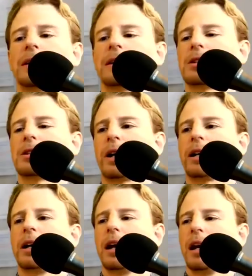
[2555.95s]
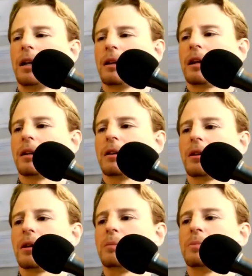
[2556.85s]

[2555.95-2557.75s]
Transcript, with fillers: And this is why that the